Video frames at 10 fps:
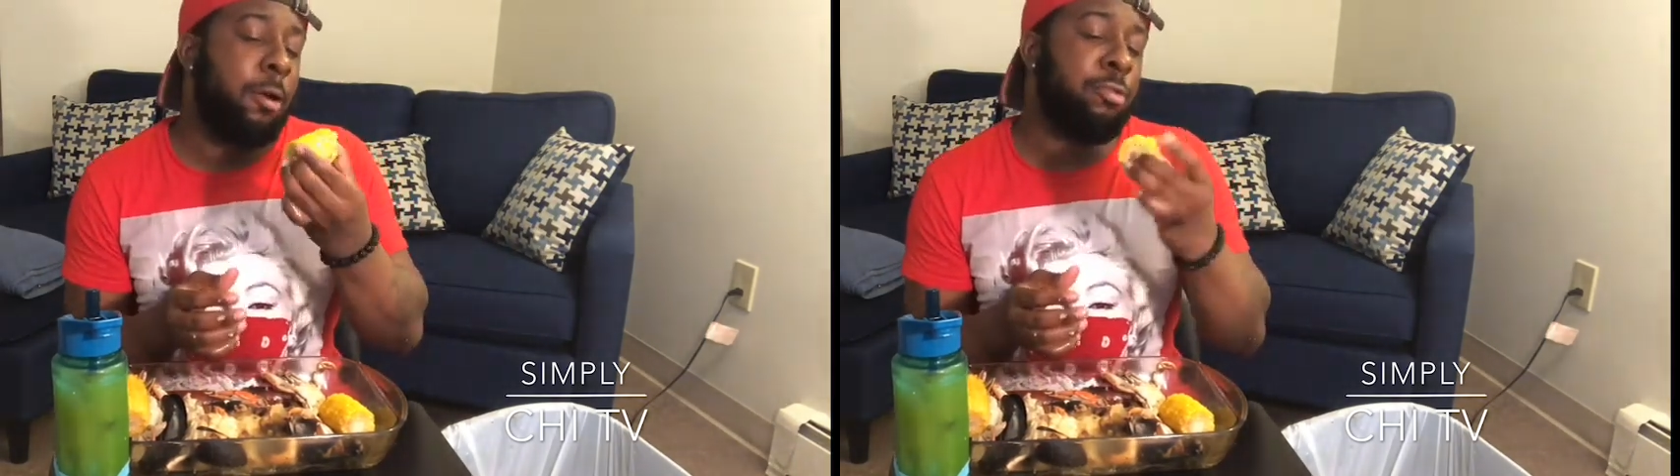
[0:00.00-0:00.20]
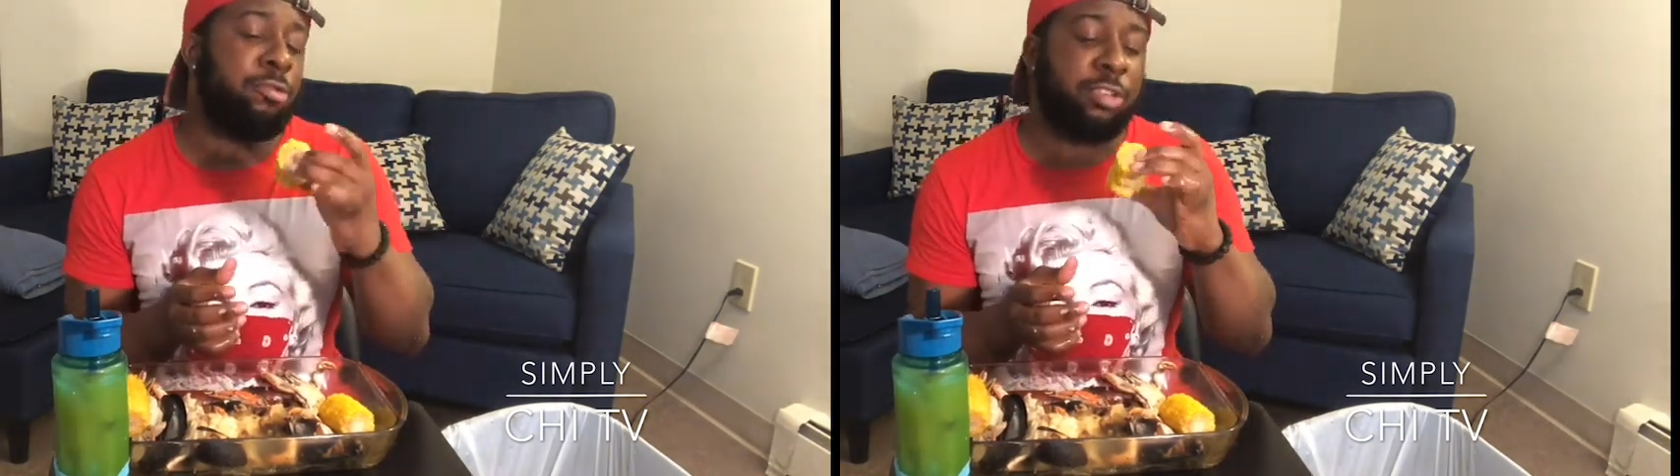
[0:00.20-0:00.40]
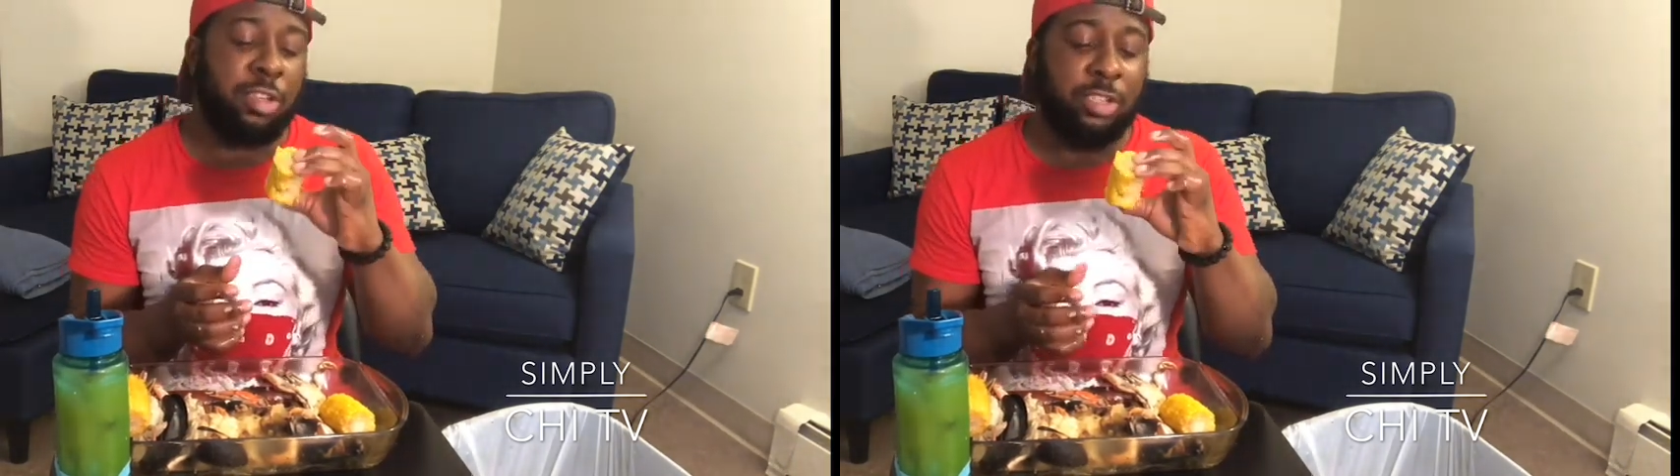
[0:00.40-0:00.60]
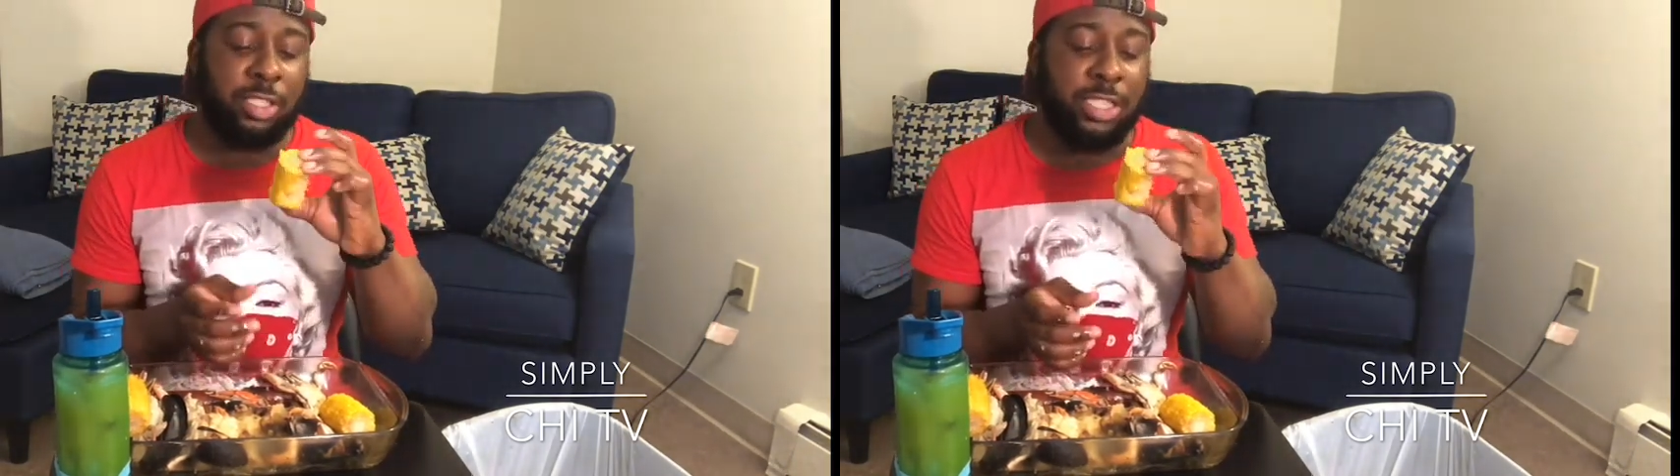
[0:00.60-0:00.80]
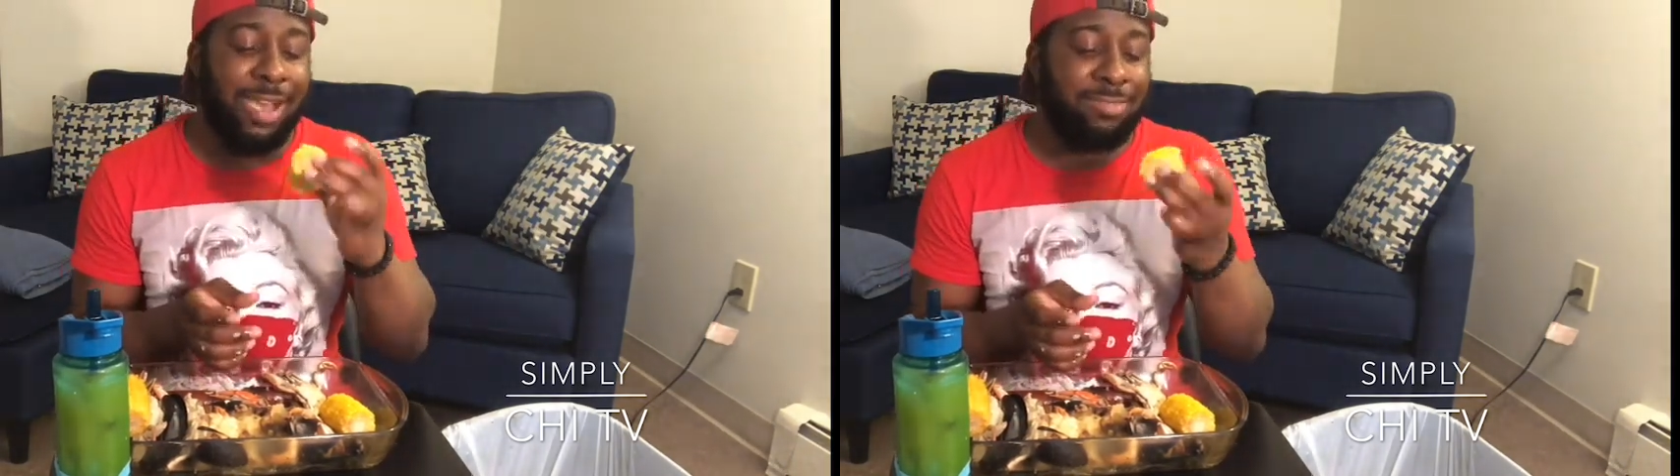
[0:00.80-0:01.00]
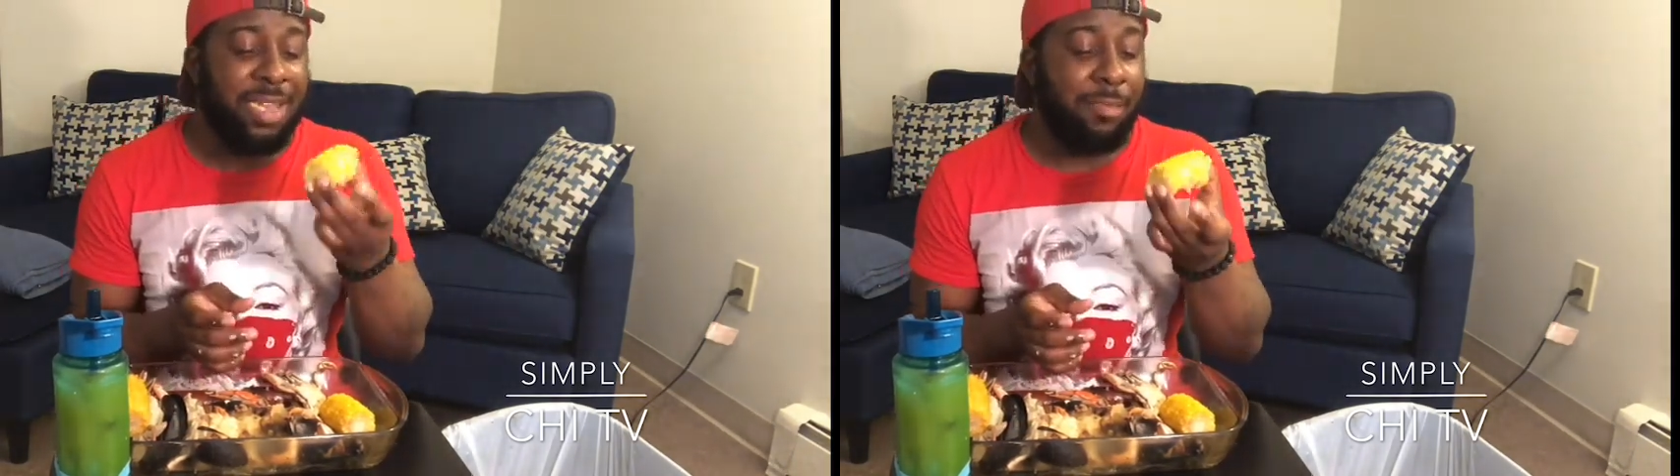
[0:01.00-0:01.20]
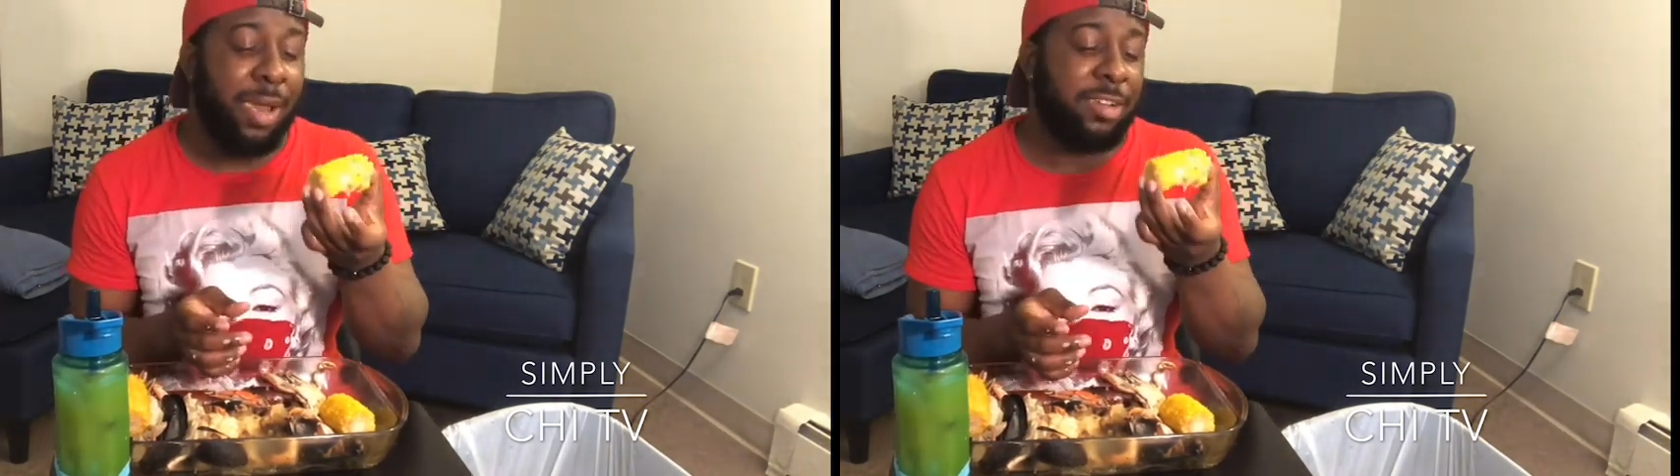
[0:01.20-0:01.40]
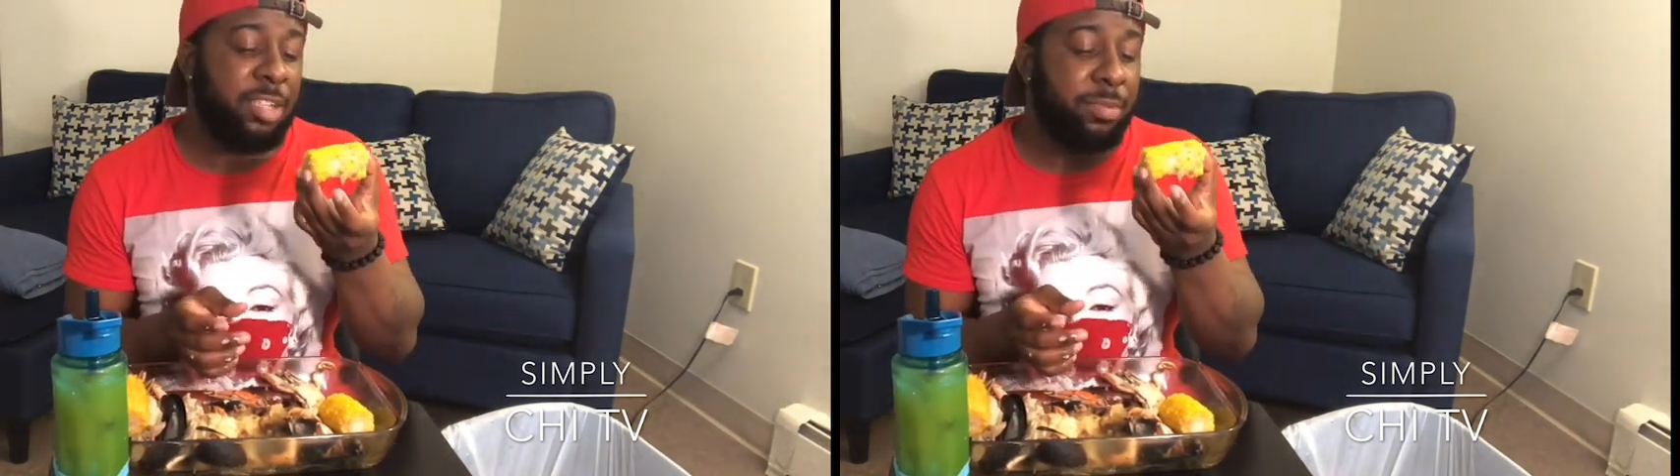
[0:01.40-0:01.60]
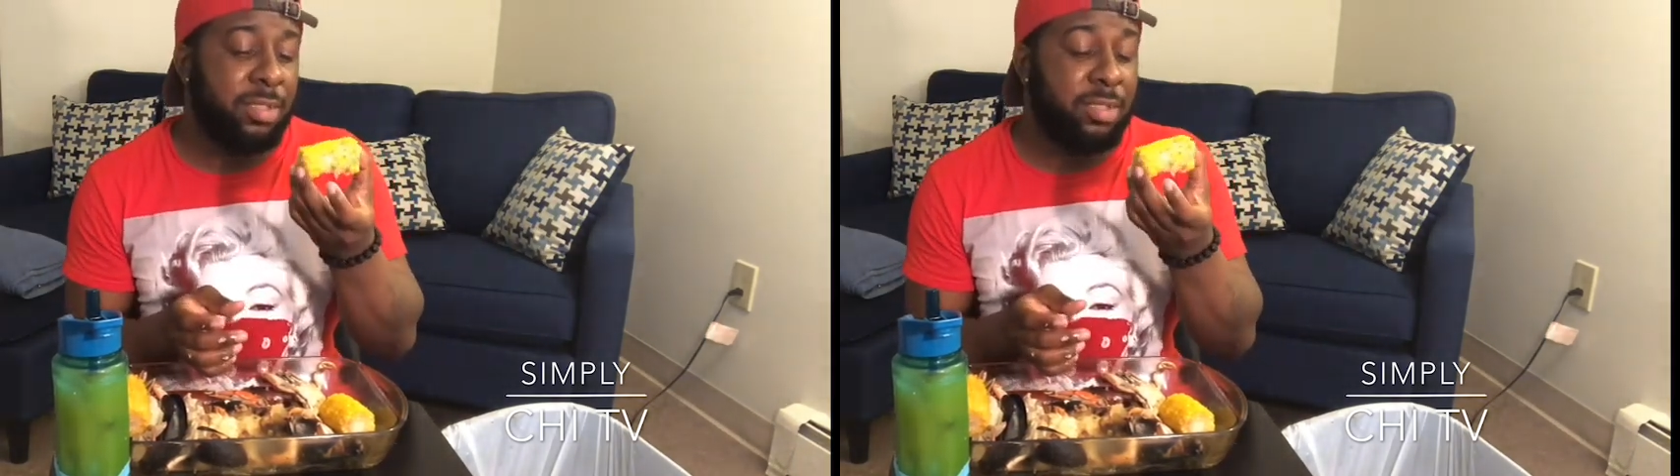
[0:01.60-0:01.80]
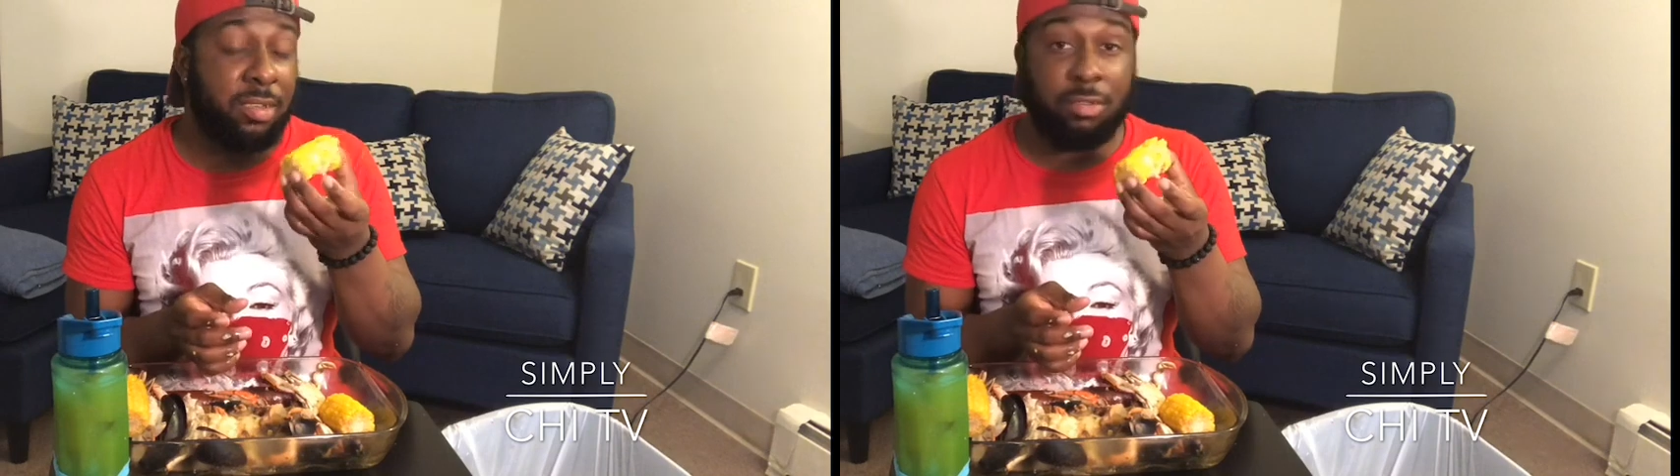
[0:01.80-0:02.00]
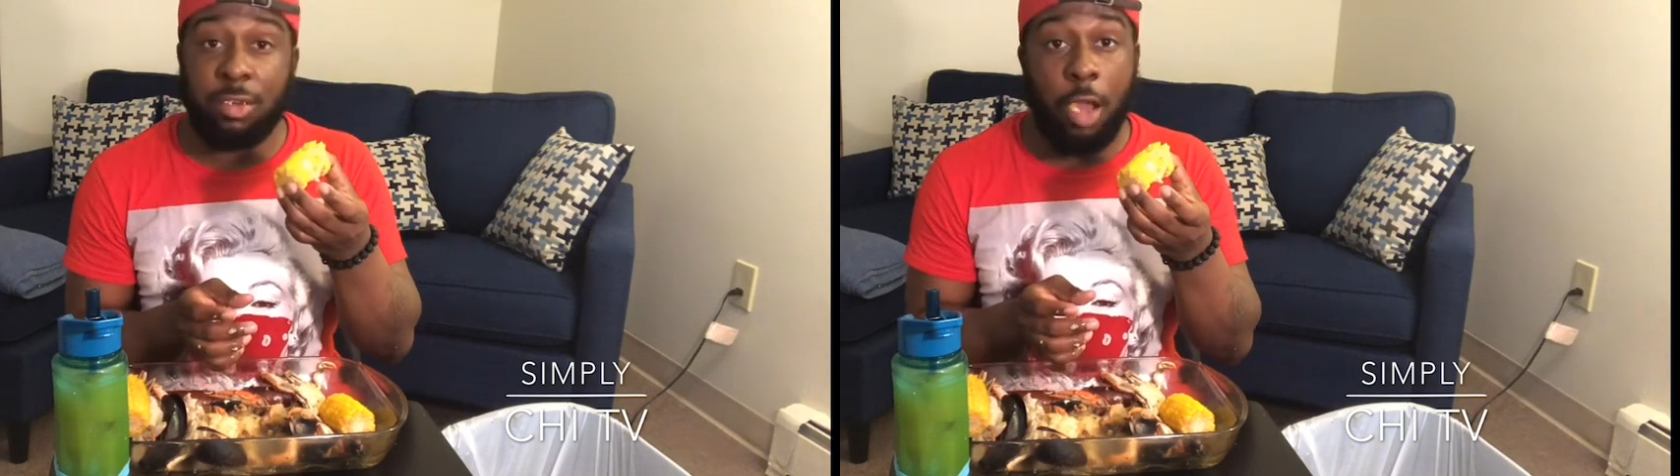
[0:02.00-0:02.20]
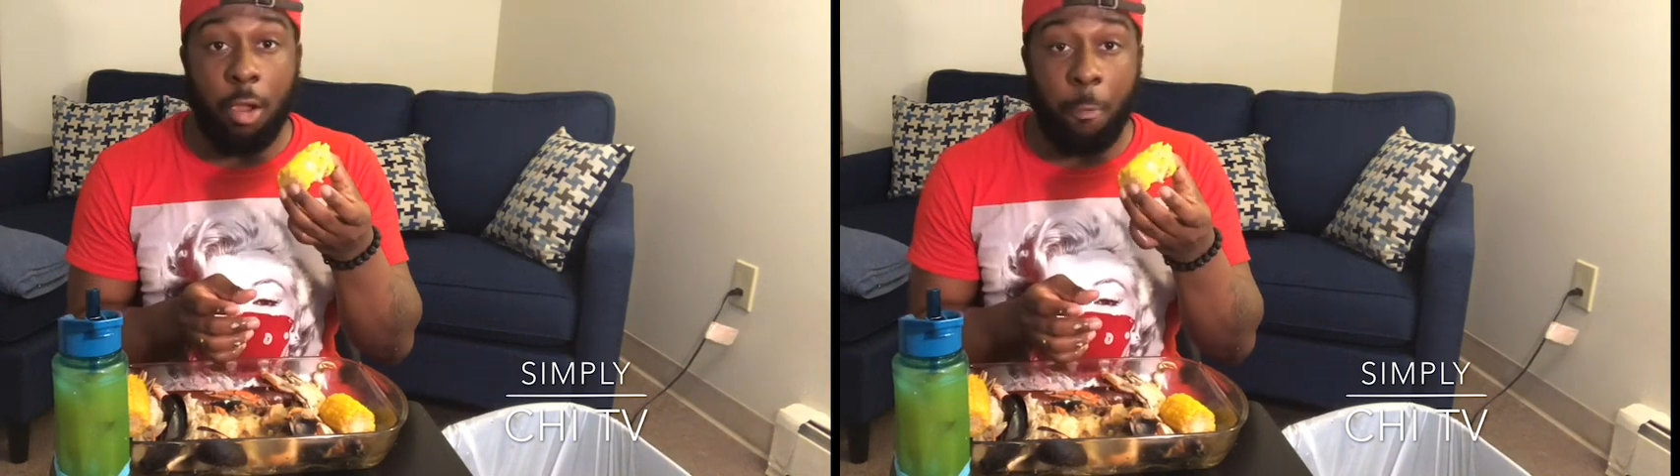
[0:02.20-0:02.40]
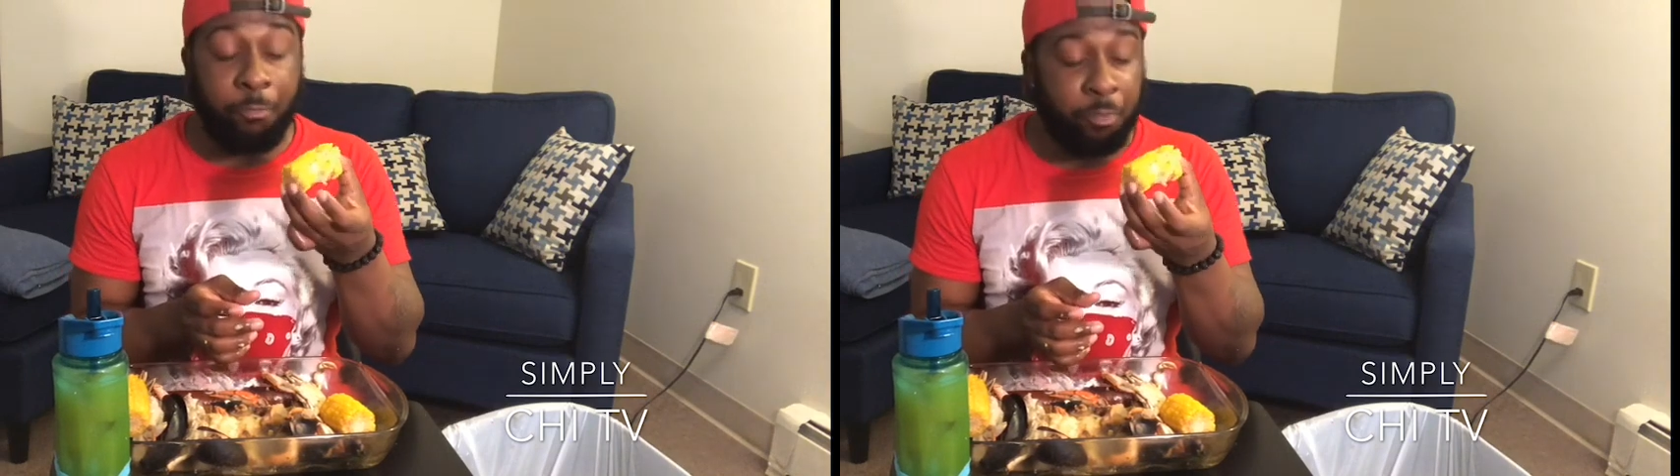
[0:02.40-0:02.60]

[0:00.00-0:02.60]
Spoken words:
oh, you should have just sat there and mind your business. No.